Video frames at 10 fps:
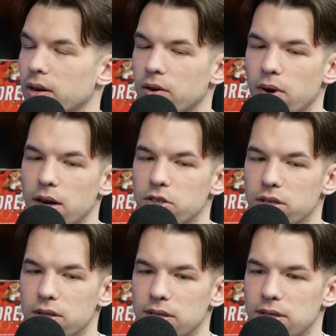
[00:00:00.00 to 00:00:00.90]
range
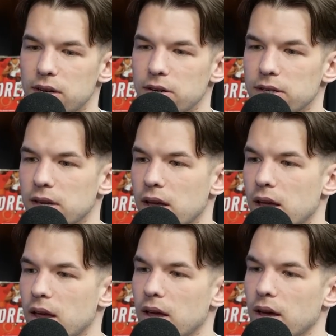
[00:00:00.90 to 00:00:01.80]
in this series,
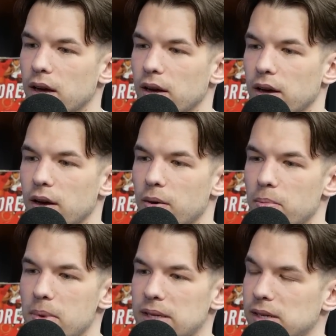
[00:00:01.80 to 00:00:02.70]

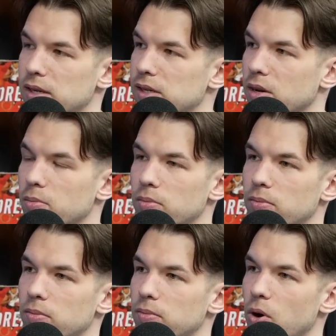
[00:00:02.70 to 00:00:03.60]
missing
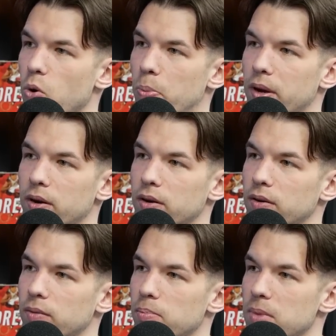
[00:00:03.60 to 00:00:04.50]
some
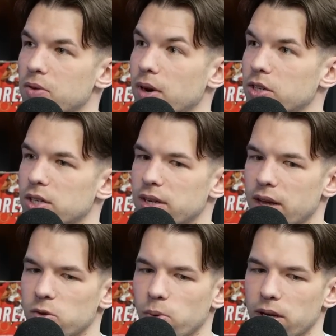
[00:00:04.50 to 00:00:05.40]
open mid ranges
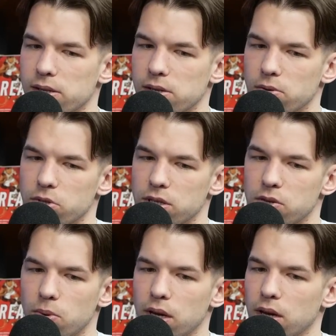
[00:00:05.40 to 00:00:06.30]
as well. So just
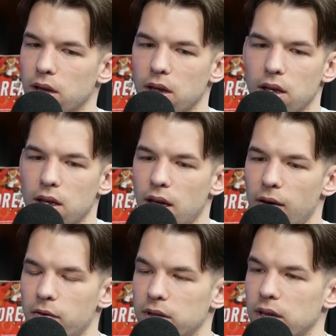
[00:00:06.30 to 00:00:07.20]
doing
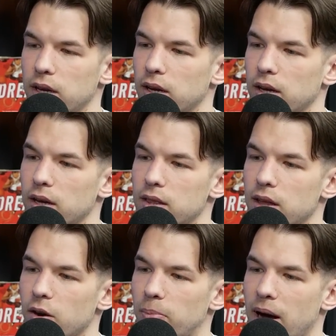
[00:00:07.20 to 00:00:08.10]
everything in
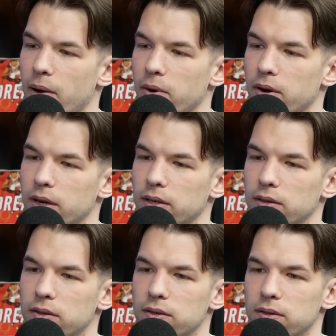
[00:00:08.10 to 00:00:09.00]
their power
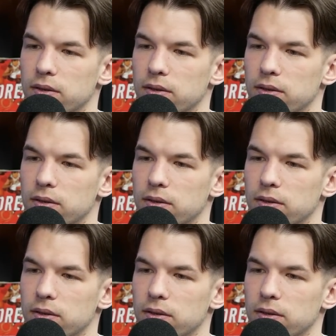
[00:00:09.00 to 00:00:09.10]
and